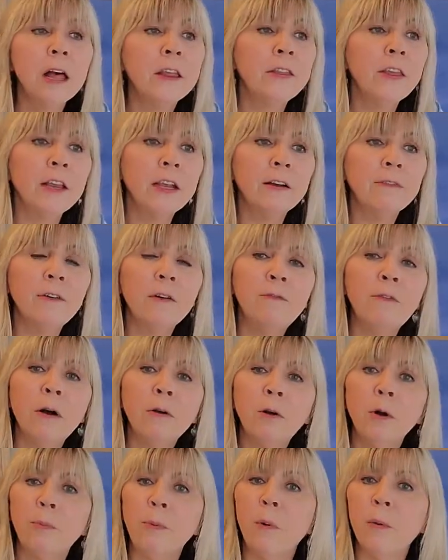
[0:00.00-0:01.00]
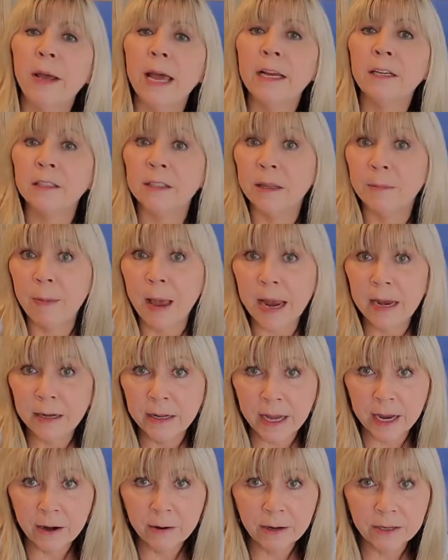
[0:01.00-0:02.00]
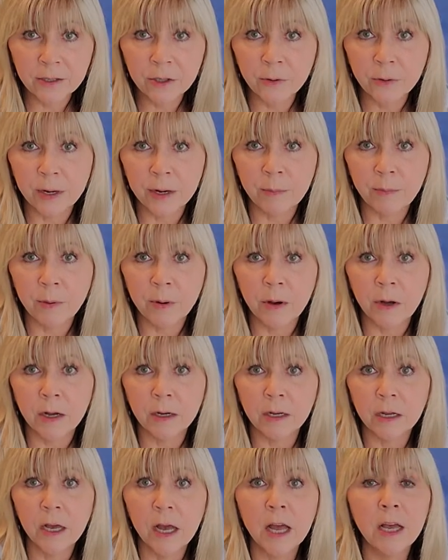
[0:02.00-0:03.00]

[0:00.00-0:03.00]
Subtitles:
Think of a focal point as the main character in a book.